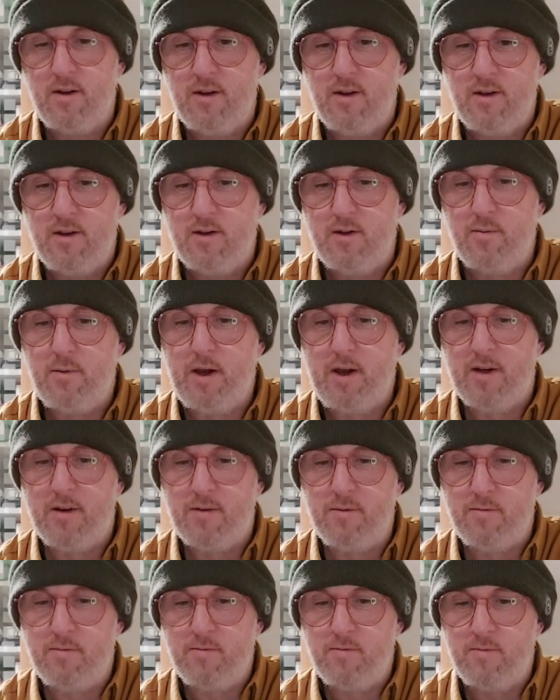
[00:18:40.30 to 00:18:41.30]
It's not bad.
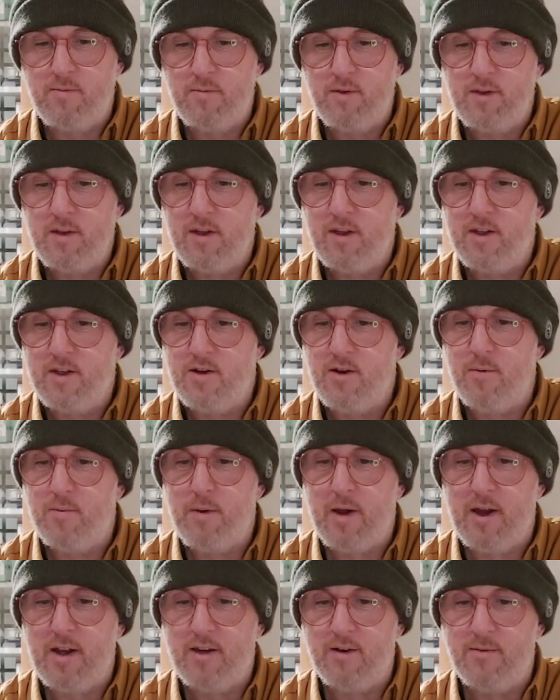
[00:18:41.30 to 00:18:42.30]
It's not
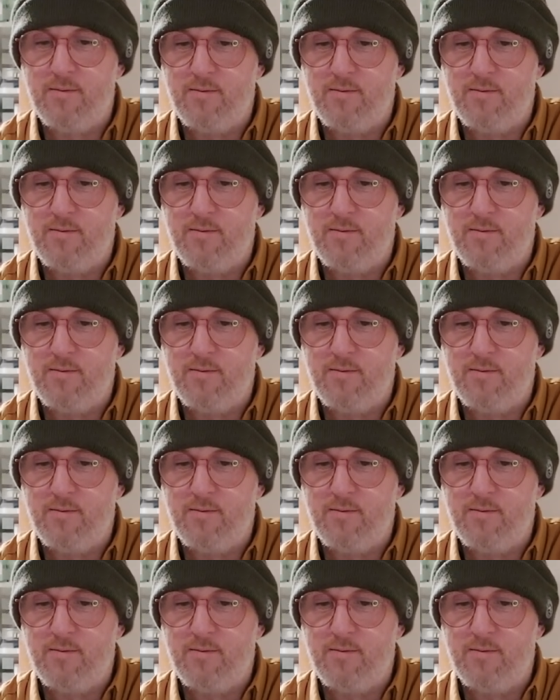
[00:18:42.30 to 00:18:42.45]
bad.